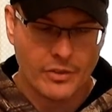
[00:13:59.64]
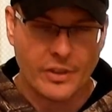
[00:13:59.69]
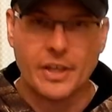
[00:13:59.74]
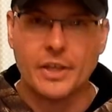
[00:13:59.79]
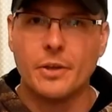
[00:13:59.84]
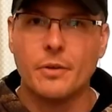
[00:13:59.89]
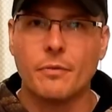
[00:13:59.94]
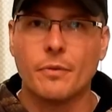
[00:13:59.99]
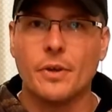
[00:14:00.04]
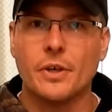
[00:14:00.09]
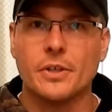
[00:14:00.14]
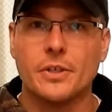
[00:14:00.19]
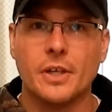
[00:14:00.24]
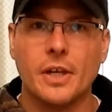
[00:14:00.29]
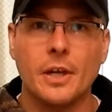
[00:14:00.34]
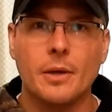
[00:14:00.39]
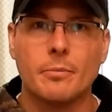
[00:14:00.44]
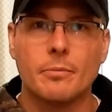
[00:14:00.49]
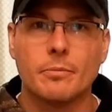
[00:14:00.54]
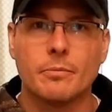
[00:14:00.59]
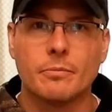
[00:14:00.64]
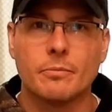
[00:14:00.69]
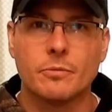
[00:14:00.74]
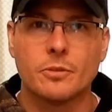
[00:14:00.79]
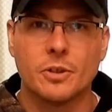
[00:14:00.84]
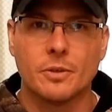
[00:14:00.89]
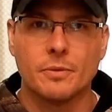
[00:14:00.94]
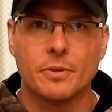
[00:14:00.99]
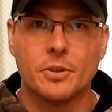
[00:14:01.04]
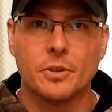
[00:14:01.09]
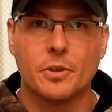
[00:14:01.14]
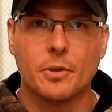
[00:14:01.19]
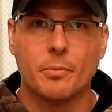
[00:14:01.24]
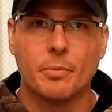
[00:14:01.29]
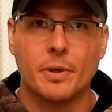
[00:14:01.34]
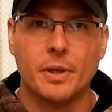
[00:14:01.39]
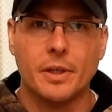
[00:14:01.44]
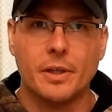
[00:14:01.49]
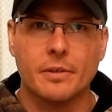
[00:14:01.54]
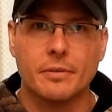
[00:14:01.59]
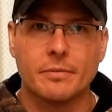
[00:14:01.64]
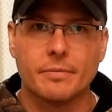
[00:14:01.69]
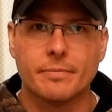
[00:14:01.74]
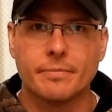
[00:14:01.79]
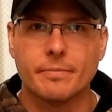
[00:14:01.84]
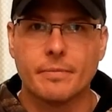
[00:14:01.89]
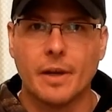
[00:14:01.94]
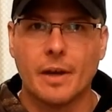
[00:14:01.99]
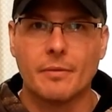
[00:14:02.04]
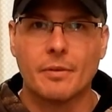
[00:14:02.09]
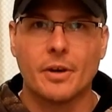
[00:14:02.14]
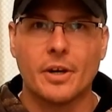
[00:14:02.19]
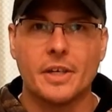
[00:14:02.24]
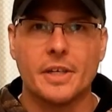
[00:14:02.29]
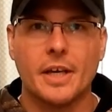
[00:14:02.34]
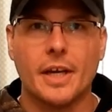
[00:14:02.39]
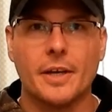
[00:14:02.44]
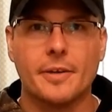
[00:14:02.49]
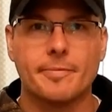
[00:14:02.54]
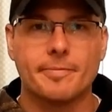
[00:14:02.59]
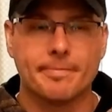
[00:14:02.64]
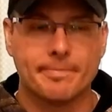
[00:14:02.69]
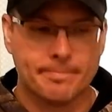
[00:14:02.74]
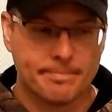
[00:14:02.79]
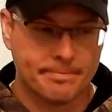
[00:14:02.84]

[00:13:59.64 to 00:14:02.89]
thank you for your time. Driven to compete. Have a great day.